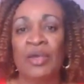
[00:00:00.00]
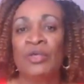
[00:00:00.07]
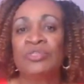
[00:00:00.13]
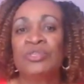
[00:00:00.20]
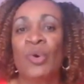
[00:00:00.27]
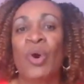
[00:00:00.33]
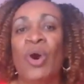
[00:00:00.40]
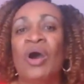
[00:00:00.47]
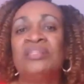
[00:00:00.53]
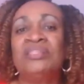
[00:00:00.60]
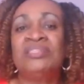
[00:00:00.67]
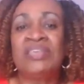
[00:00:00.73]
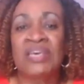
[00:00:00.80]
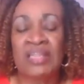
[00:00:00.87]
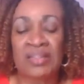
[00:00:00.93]
So
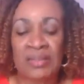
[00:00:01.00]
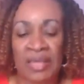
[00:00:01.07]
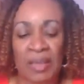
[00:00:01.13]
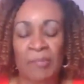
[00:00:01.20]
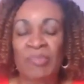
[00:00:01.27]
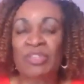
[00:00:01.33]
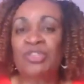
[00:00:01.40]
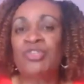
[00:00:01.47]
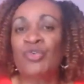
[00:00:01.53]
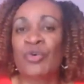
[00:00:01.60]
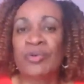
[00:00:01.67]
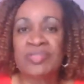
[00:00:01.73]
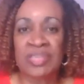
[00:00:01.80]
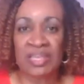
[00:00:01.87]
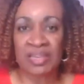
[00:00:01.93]
until it
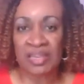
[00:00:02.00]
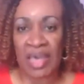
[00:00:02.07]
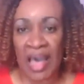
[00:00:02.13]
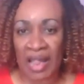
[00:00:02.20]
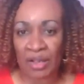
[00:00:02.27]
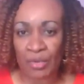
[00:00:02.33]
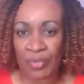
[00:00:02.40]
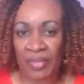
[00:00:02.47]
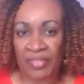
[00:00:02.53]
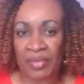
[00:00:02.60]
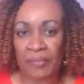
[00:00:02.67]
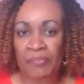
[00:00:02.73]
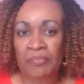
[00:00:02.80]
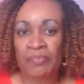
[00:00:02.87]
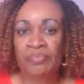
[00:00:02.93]
matures in the algorithm,